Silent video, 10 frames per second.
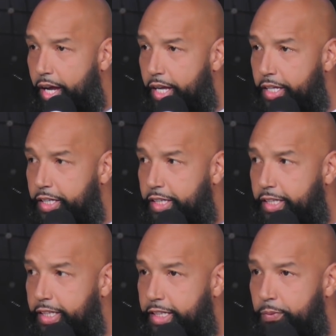
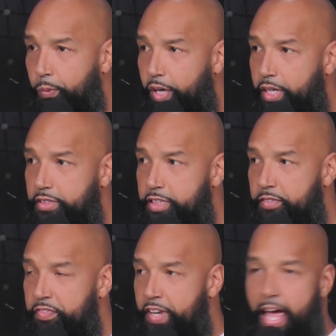he was,
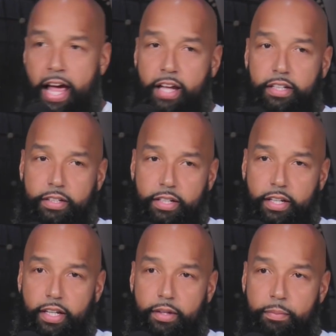if not
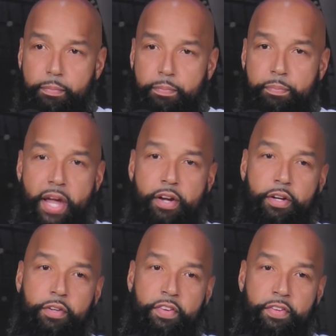
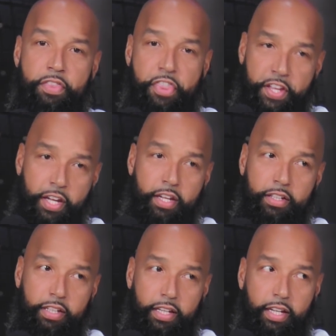better
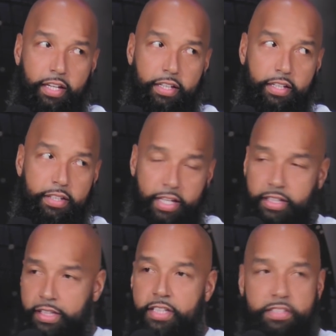than
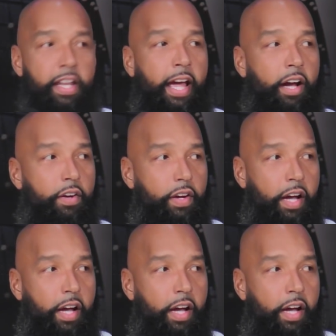he is now.